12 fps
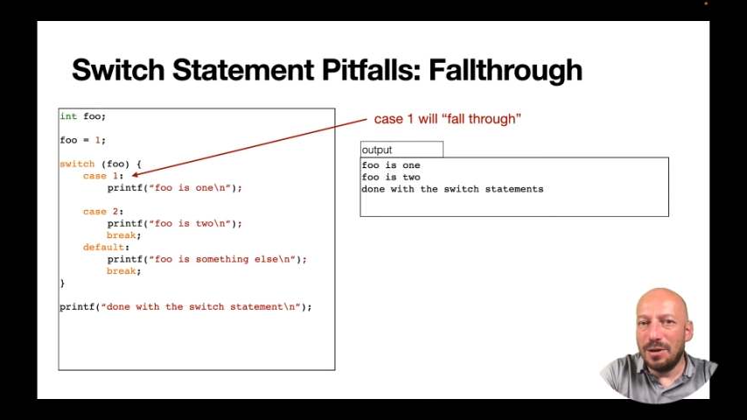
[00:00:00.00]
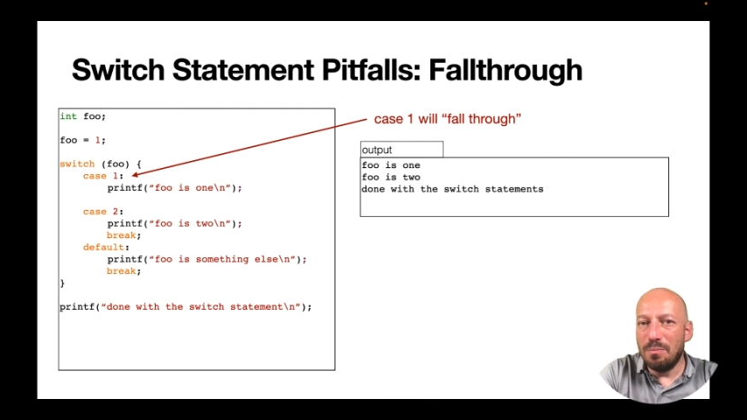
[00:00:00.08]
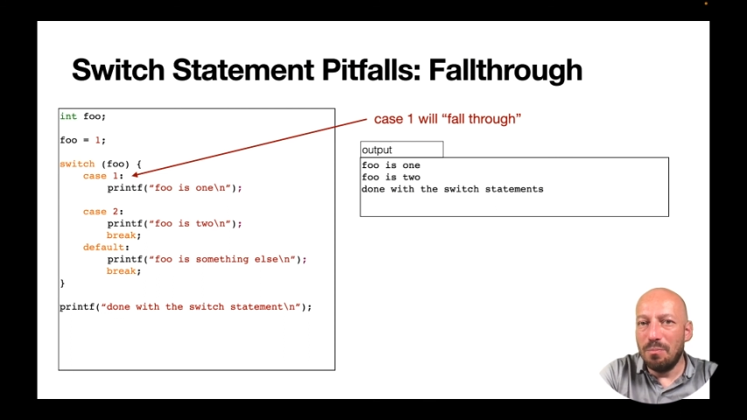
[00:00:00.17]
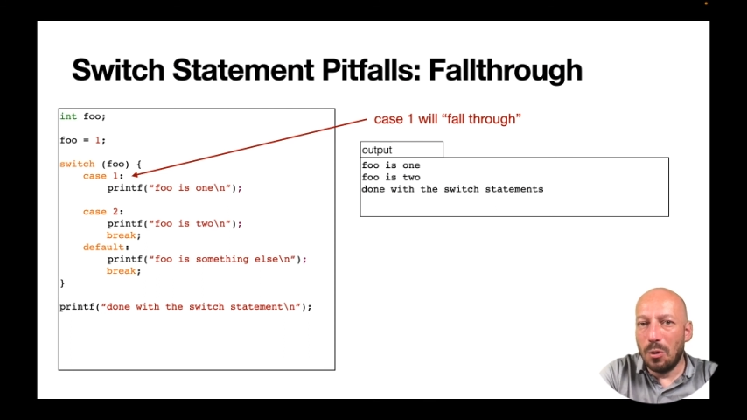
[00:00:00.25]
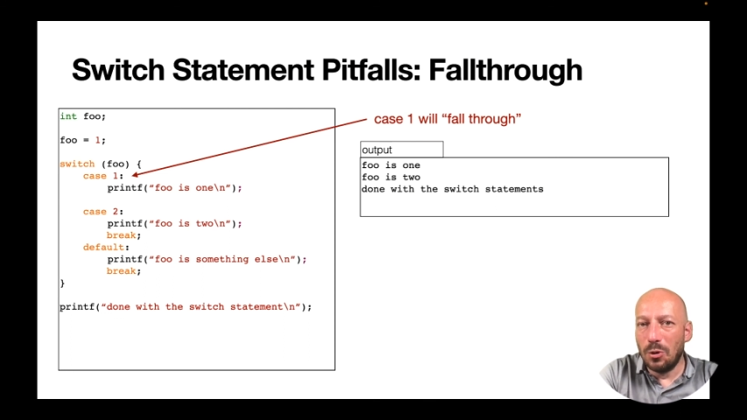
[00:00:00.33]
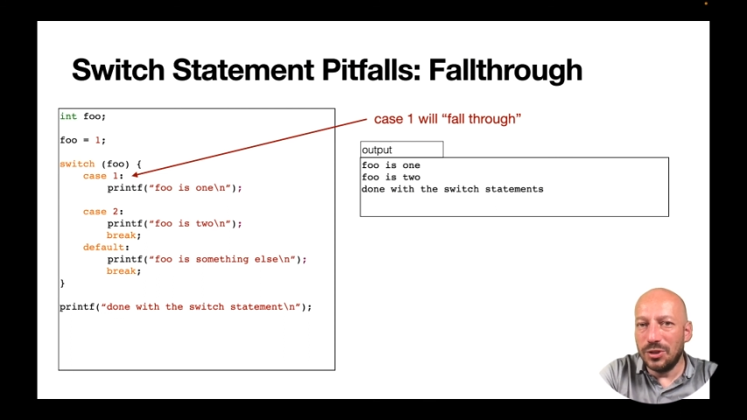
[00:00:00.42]

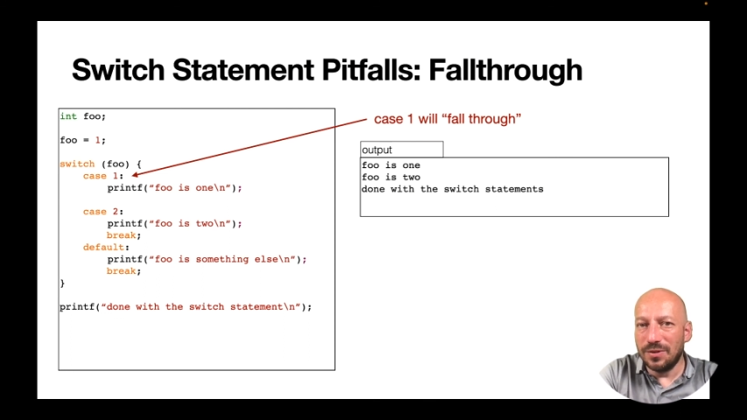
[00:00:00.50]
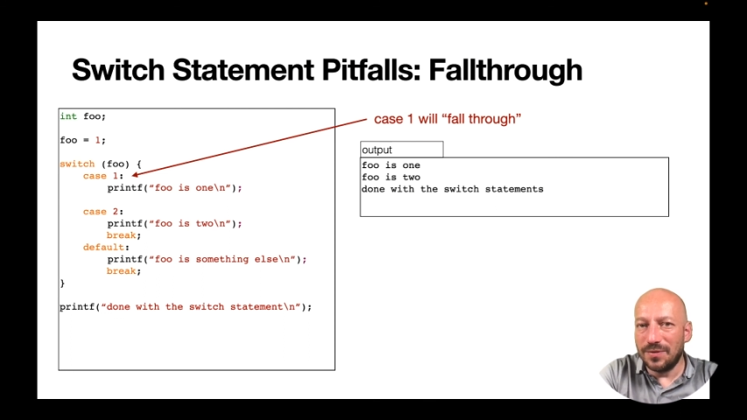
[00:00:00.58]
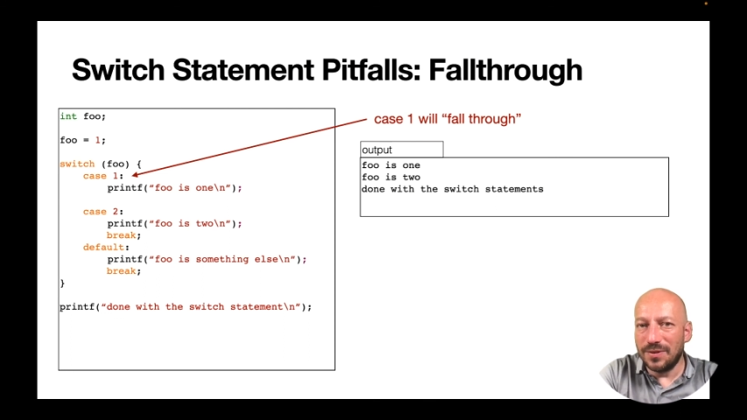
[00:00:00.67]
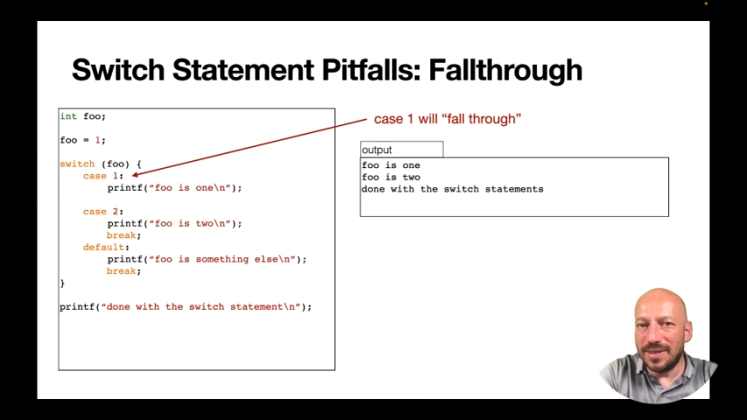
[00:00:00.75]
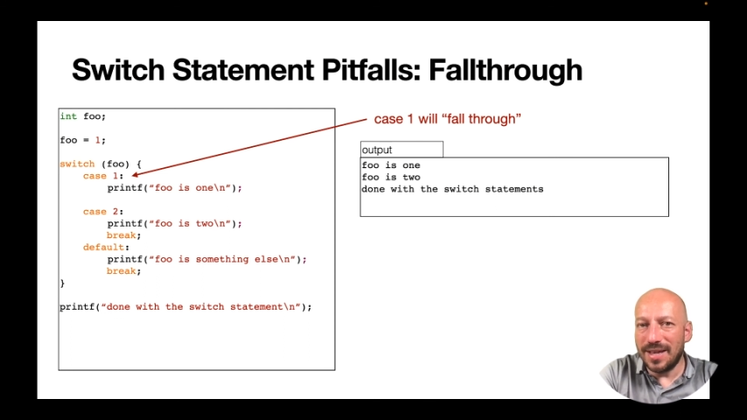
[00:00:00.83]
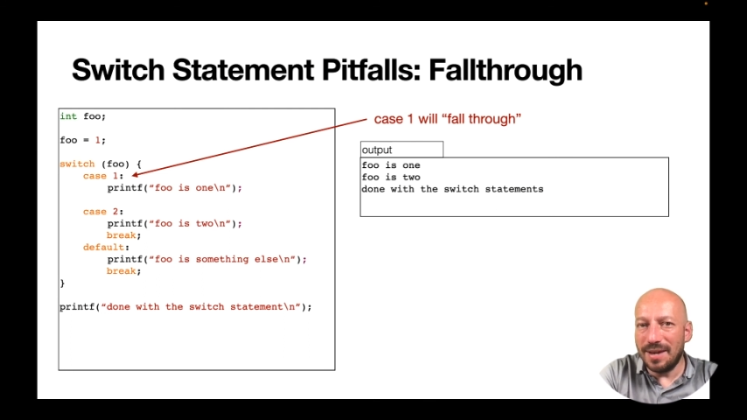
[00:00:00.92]
Most of
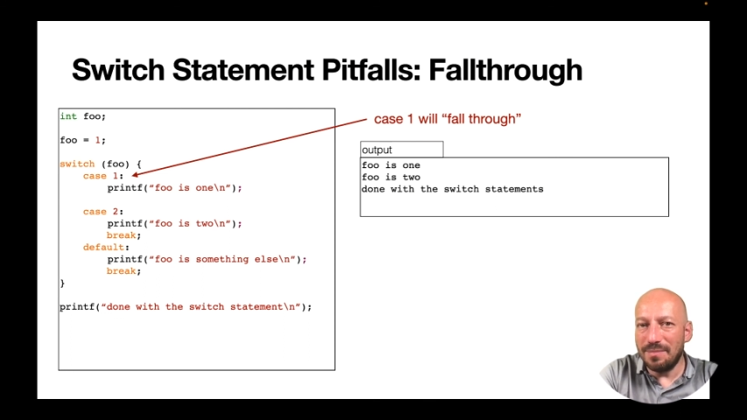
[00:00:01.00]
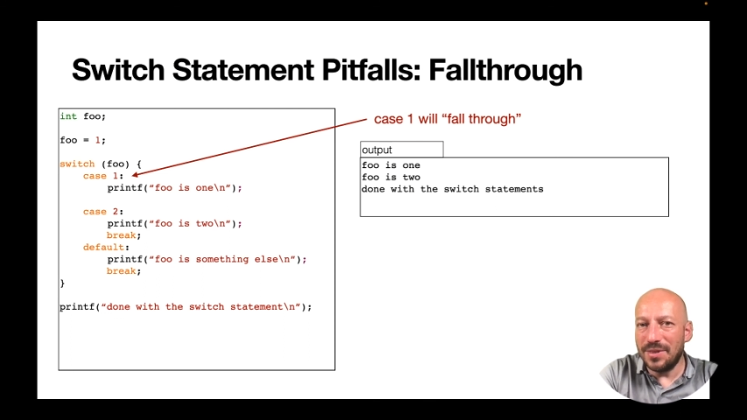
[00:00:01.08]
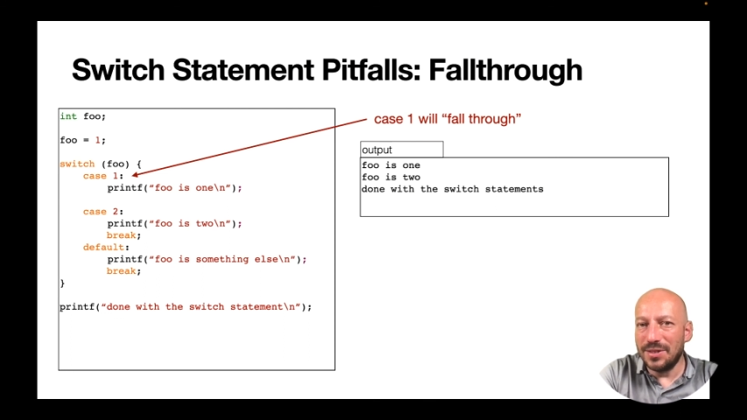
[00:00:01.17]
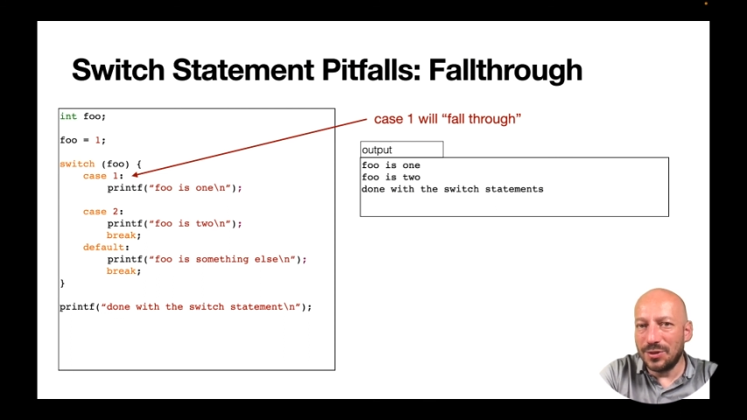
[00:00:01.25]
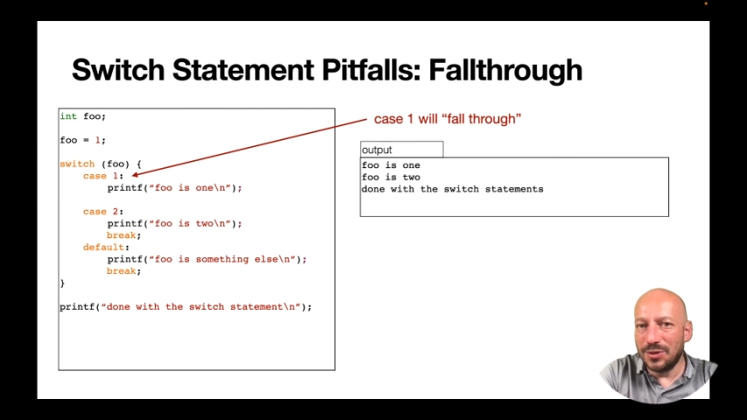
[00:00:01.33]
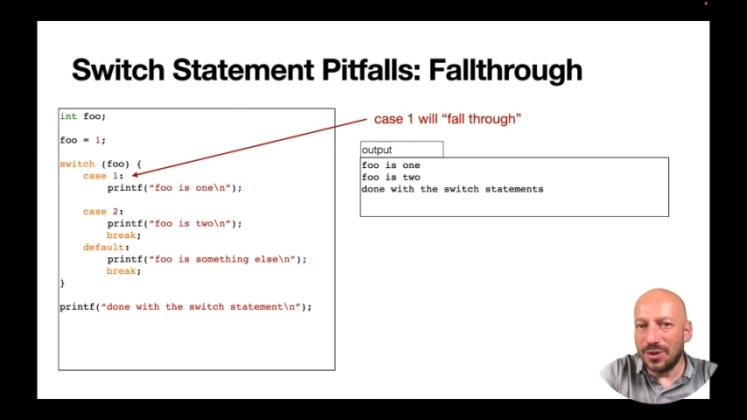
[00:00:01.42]
the time
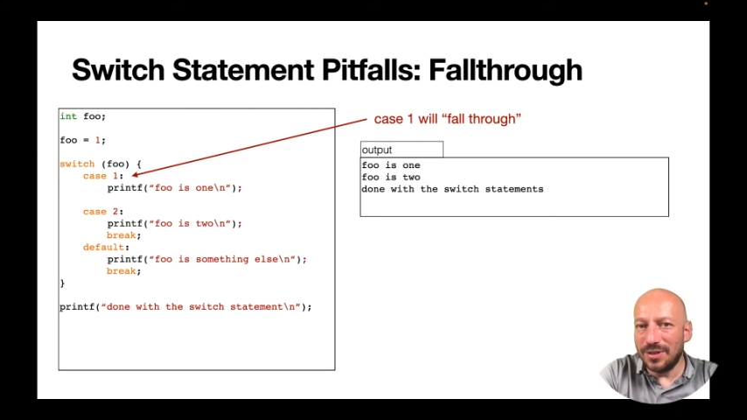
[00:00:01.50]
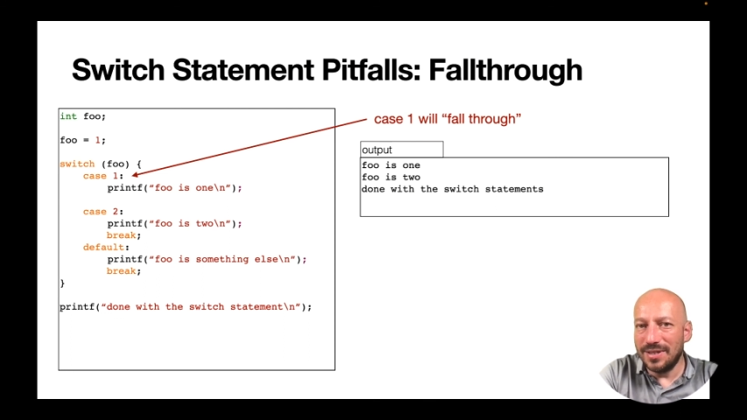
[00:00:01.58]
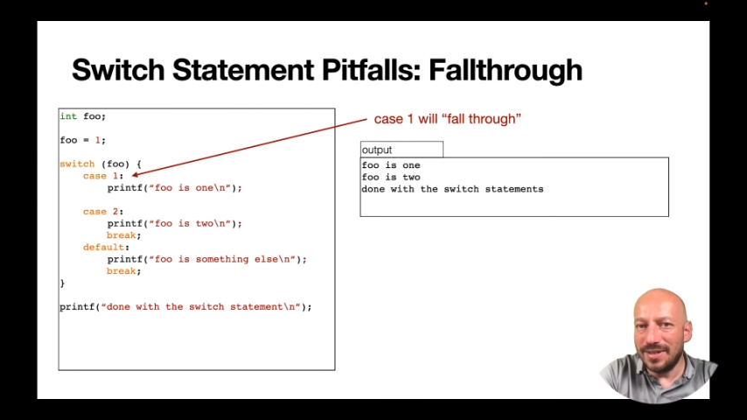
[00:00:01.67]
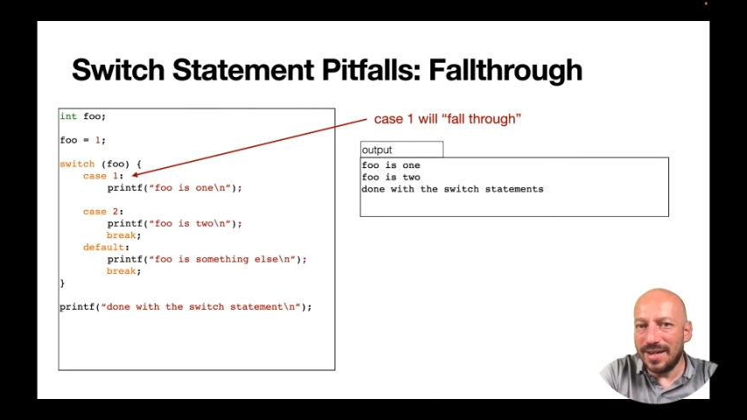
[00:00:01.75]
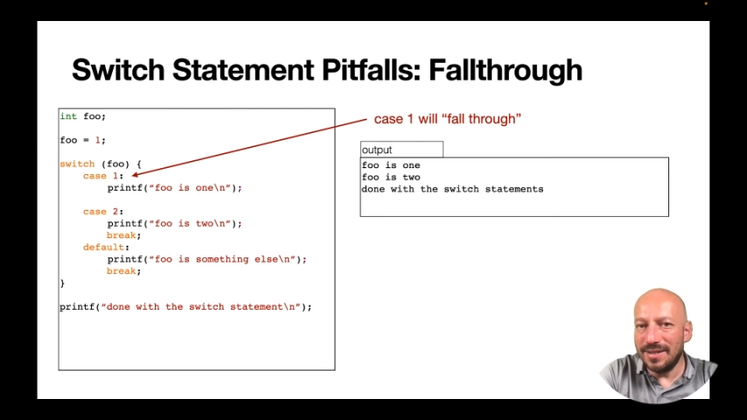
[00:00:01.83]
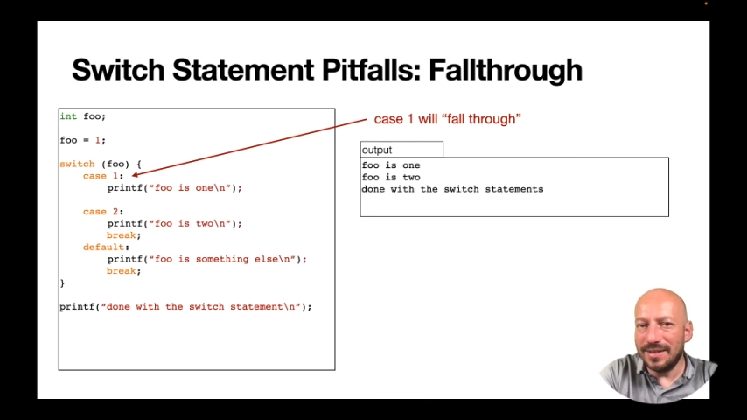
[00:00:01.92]
this is not
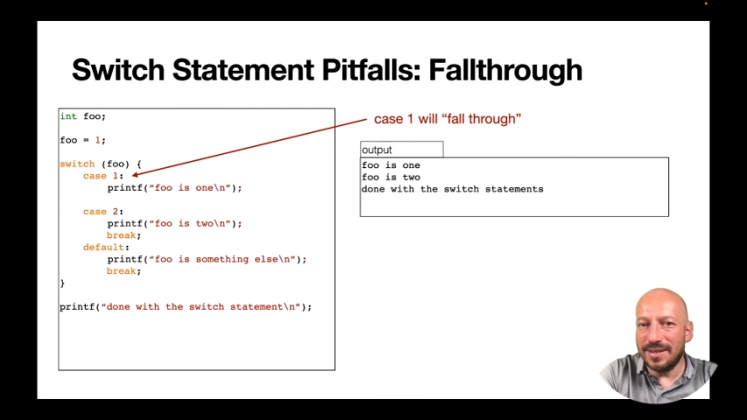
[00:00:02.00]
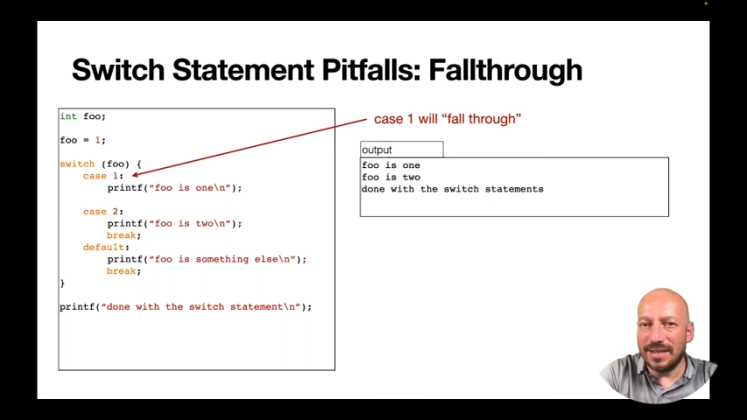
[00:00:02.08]
intended.